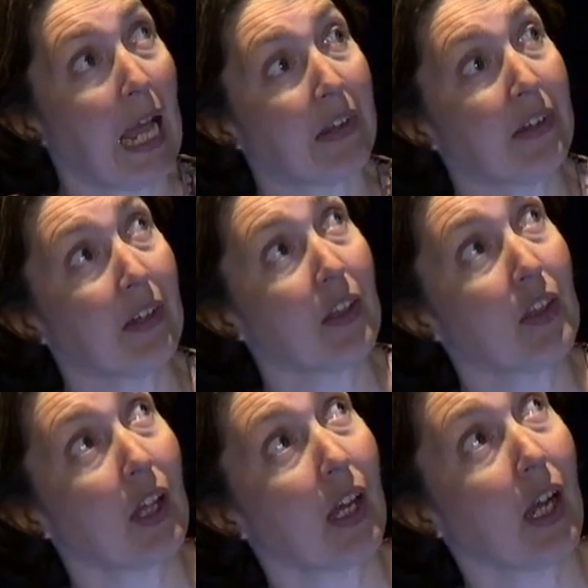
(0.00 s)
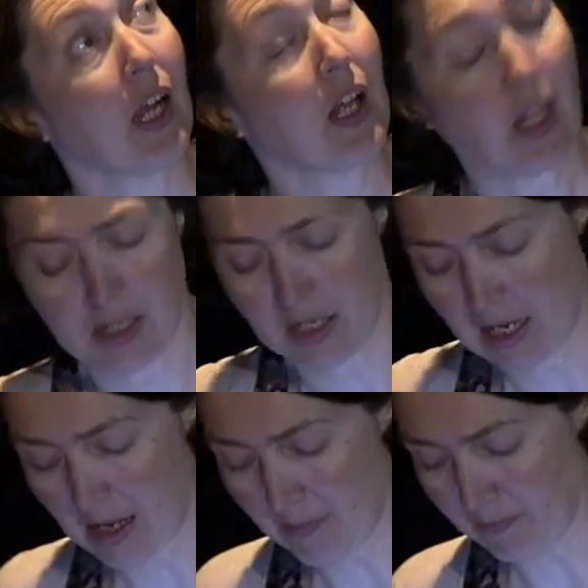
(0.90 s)
and
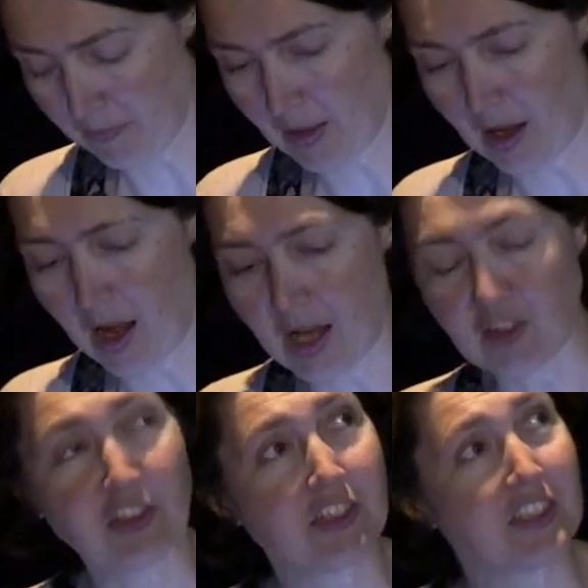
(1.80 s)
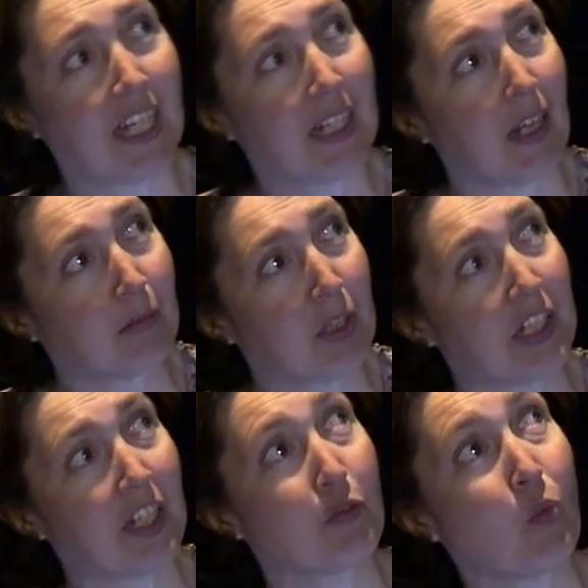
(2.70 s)
um, I should say I'm going to
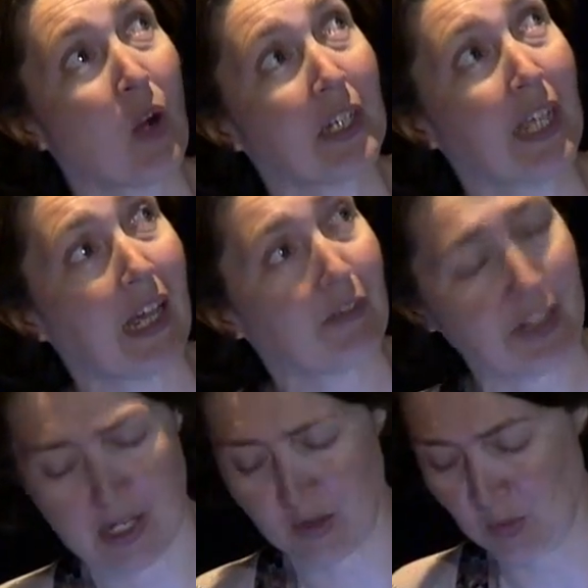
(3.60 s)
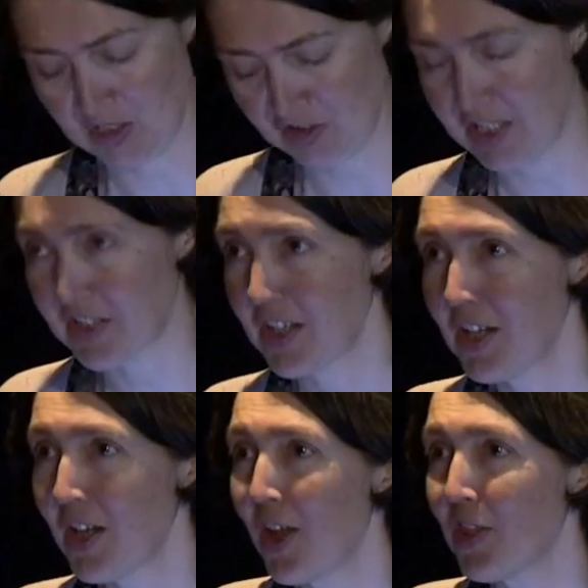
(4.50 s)
give one caveat, which is
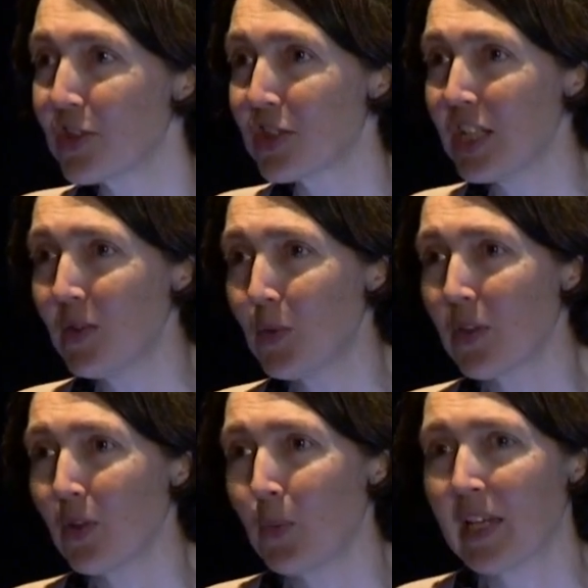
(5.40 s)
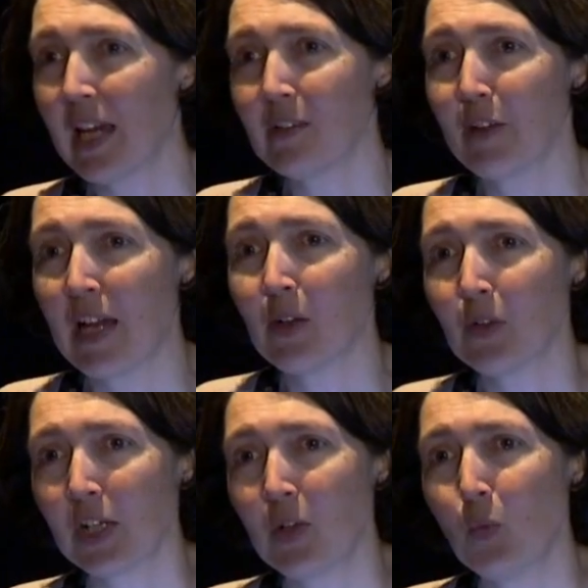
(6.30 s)
the seed width that we gave
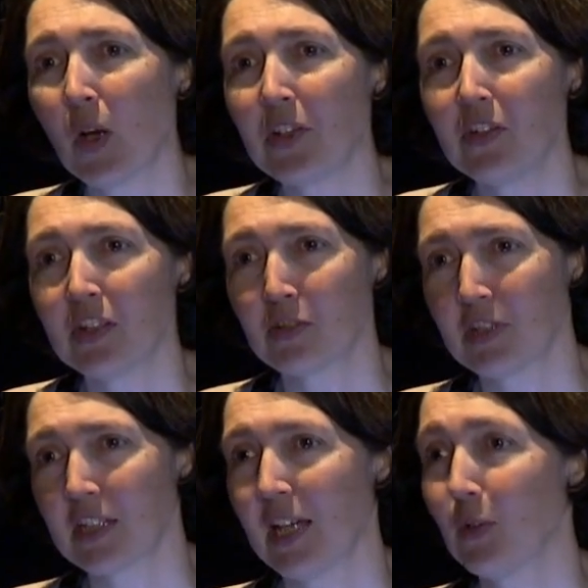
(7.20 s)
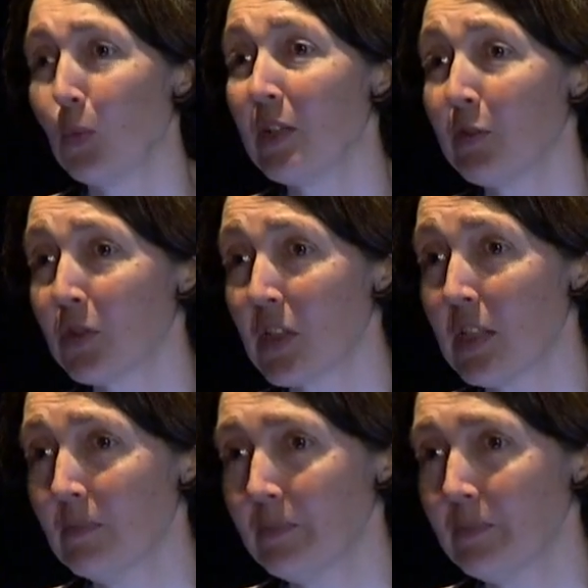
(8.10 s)
out in one district had weevils in.